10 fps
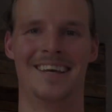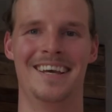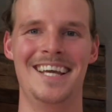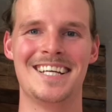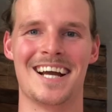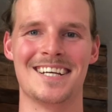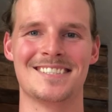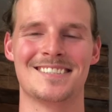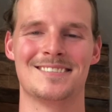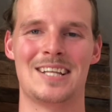Hey
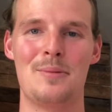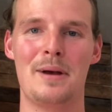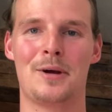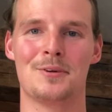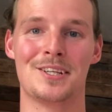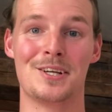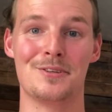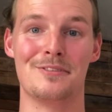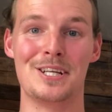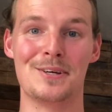guys, I'm back with another
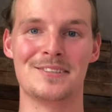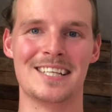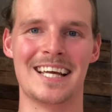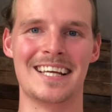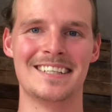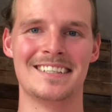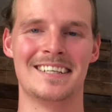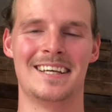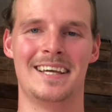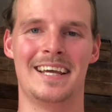video today.
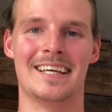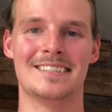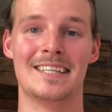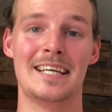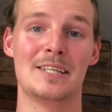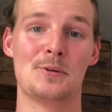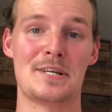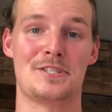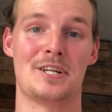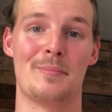And today the
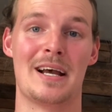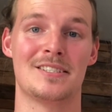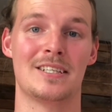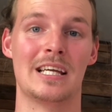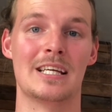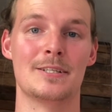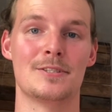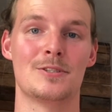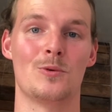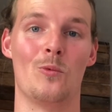question I'm asking
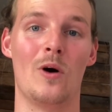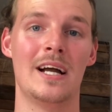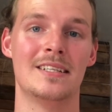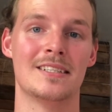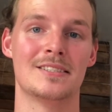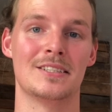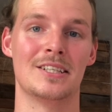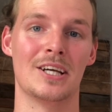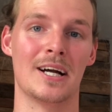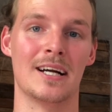is, why
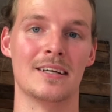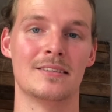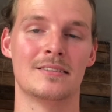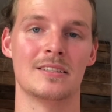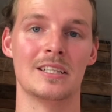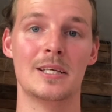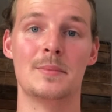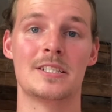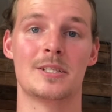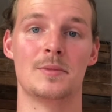doesn't God
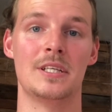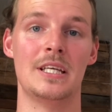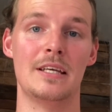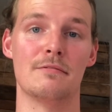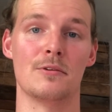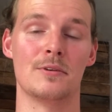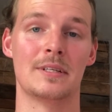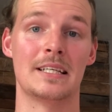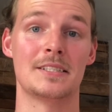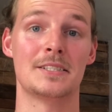limit some of the evil
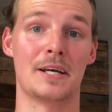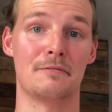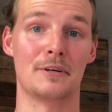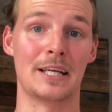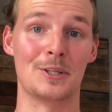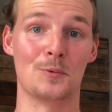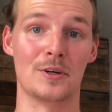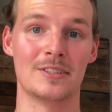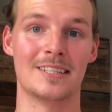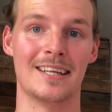and suffering in the
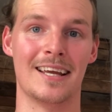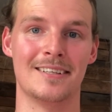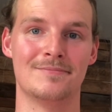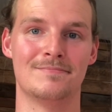world today?